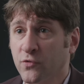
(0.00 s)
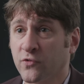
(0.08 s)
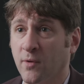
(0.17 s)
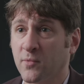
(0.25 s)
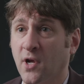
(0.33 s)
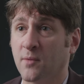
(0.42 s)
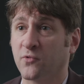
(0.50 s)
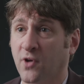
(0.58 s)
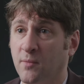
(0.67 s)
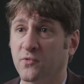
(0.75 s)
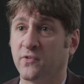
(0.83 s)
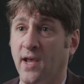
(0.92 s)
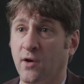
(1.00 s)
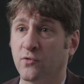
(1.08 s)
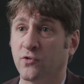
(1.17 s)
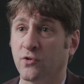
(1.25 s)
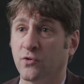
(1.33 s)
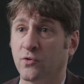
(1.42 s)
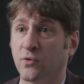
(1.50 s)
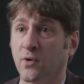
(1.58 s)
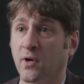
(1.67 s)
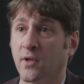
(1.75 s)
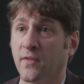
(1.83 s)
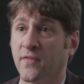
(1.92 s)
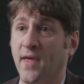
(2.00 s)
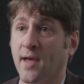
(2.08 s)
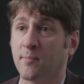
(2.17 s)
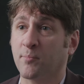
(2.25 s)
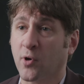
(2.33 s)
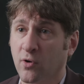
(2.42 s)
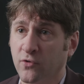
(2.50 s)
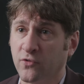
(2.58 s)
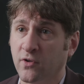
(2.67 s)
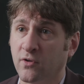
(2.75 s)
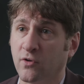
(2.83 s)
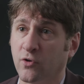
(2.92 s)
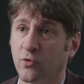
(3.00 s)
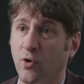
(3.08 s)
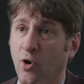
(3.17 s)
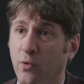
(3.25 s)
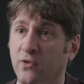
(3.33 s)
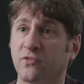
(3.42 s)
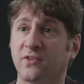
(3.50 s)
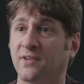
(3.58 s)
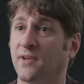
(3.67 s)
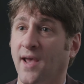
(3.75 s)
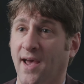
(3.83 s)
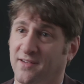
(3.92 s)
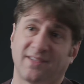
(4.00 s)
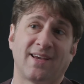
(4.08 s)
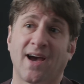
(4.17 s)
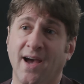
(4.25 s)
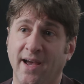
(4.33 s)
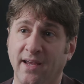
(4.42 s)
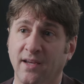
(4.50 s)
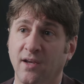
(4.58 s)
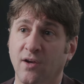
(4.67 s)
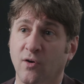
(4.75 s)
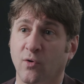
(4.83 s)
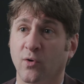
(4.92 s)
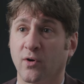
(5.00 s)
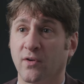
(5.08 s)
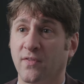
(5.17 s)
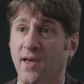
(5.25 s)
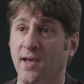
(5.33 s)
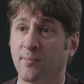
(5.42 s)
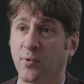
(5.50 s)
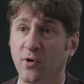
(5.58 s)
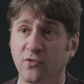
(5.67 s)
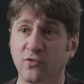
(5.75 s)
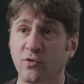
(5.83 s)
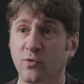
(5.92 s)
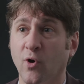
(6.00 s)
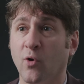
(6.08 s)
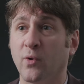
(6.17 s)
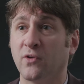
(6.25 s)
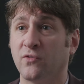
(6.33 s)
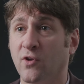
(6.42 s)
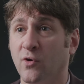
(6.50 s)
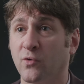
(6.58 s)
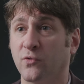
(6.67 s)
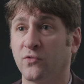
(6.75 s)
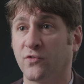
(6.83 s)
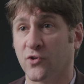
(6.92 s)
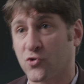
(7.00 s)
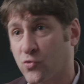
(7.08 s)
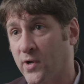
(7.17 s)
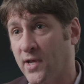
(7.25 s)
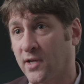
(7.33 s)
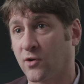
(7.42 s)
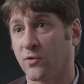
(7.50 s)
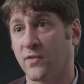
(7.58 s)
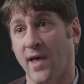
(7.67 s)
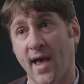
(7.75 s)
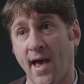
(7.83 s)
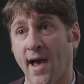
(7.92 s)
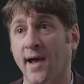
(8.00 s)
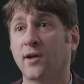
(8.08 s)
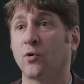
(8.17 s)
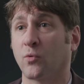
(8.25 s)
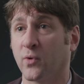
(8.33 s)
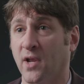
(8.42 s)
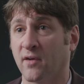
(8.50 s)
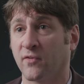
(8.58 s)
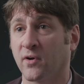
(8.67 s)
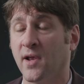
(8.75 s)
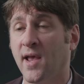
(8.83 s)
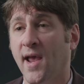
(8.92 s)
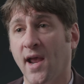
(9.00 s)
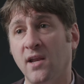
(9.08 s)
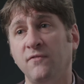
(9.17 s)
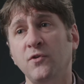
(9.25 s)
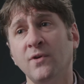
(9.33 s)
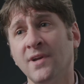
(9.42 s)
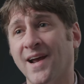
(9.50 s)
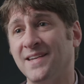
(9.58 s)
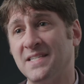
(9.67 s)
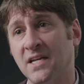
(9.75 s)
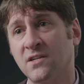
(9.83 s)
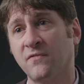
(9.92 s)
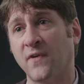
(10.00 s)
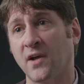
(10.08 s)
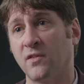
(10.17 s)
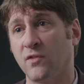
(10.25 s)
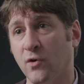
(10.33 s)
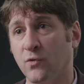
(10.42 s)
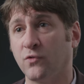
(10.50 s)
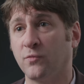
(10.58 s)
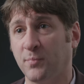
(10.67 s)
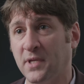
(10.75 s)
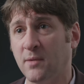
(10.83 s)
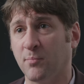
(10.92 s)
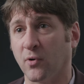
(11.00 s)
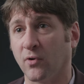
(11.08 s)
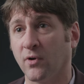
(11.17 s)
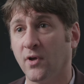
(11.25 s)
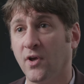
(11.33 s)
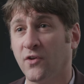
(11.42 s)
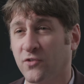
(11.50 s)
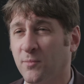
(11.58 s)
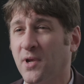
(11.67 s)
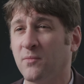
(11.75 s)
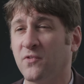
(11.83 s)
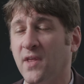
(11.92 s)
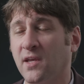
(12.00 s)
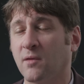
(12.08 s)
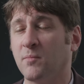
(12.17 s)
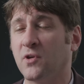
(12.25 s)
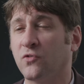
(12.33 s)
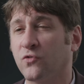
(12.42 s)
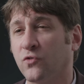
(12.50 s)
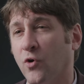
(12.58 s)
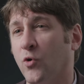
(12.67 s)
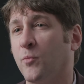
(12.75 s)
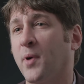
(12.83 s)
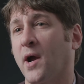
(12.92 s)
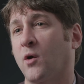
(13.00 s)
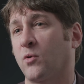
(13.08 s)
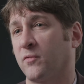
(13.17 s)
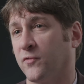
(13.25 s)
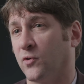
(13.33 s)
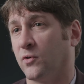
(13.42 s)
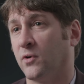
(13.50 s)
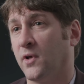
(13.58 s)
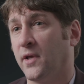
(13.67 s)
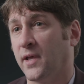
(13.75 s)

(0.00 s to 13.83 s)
sometimes comes down to that person who always has a guy, or that person who always knows the trick or the hack or whatever. And if you can identify those people, sometimes they can be so powerful